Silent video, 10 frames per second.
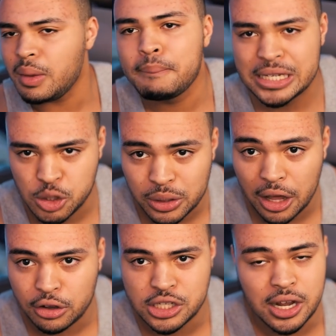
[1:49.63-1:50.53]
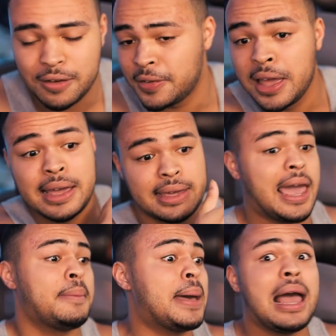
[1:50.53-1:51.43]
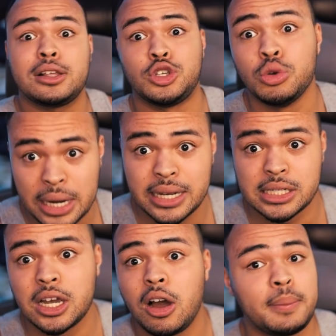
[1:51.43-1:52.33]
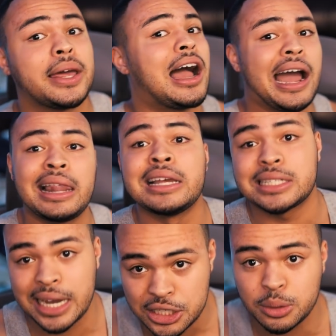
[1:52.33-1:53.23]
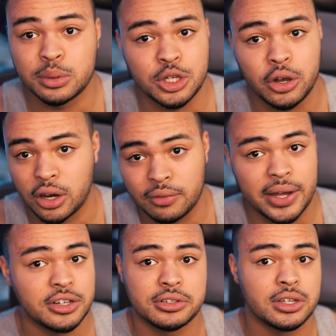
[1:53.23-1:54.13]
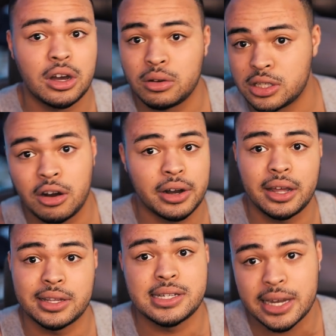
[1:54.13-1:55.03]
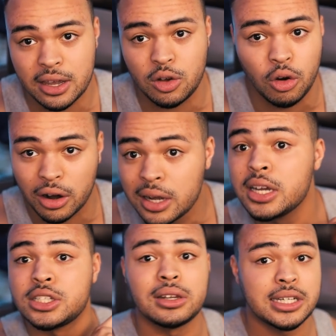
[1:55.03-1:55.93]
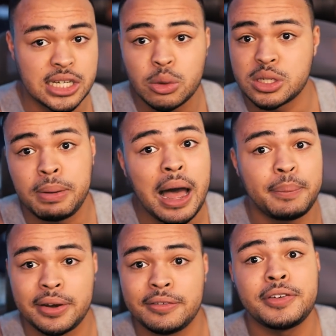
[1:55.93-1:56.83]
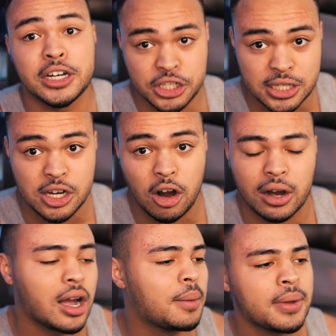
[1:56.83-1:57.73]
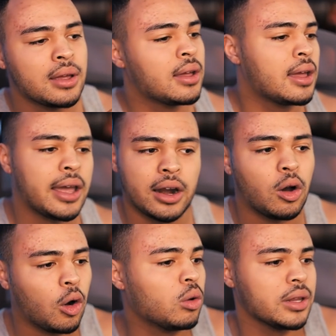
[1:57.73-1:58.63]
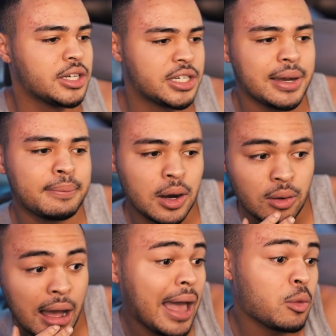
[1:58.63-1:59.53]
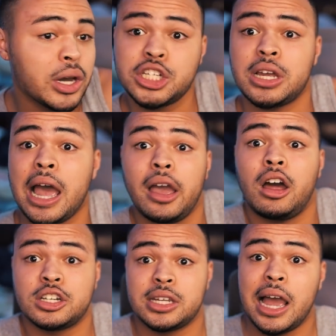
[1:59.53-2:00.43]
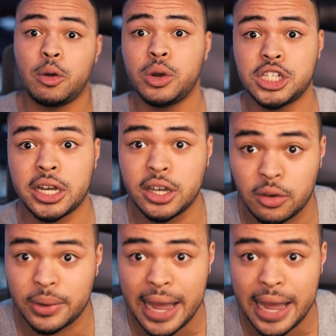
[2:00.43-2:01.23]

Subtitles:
busy with other stuff. Came back 2 days ago. I'm like, all right, let's catch up with Tokyo Revengers. You know, it's already on the second core, so let's see what's popping and finish this arc up. And holy shit, bro. I honestly wish I could have